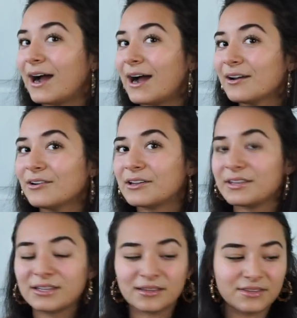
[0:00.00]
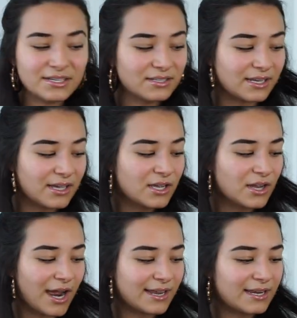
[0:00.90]
I don't know, I think that this, like,
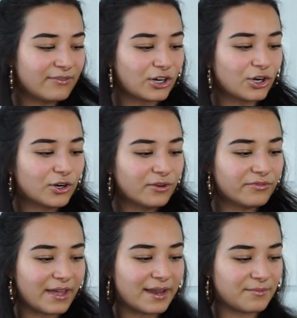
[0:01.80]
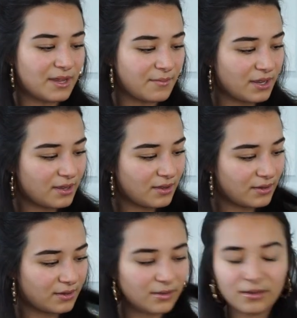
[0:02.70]
I can even curve the end maybe
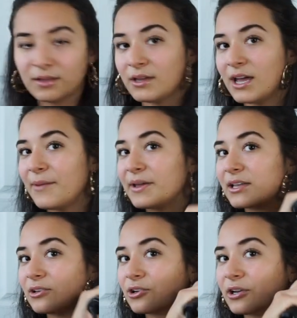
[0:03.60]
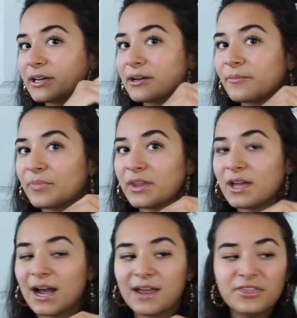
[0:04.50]
and make it look like,
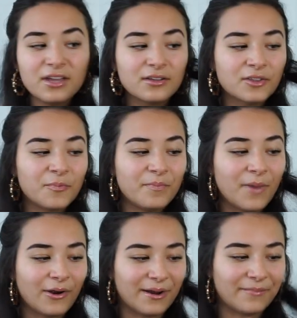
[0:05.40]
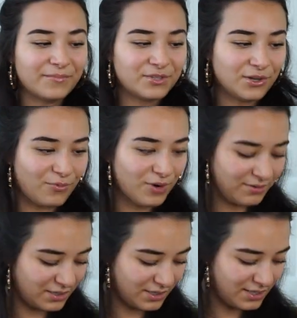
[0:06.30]
I think the, okay, so what I
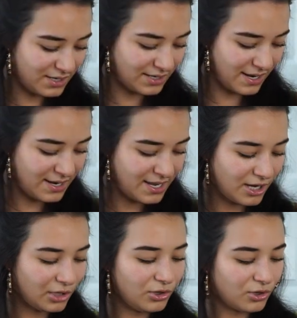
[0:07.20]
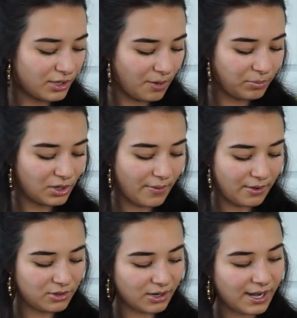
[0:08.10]
was gonna say is that it could look like a
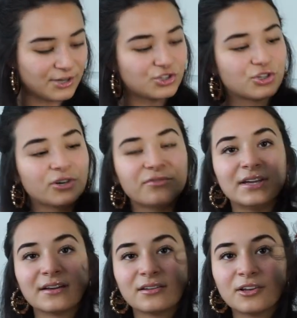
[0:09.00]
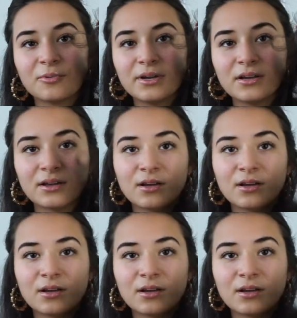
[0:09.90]
blowout look. I just curve the end a little bit,